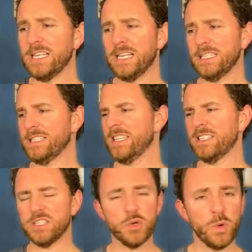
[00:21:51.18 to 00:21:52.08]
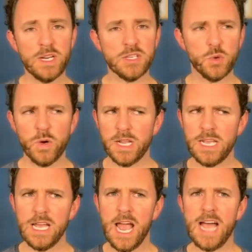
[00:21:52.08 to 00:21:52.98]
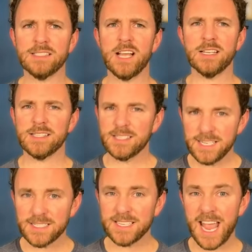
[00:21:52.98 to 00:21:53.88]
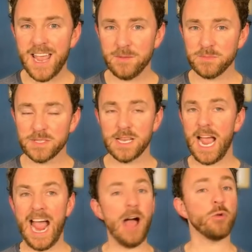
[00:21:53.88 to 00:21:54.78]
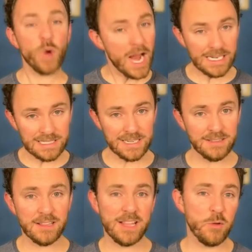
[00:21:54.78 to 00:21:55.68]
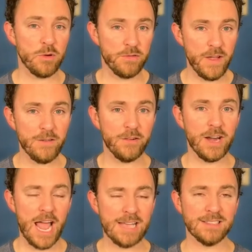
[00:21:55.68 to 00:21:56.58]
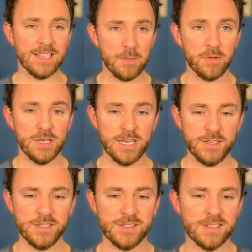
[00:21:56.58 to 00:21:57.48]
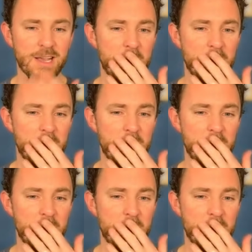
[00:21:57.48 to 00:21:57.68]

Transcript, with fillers: since 2020, has lost six games outright that they were favored as double digits.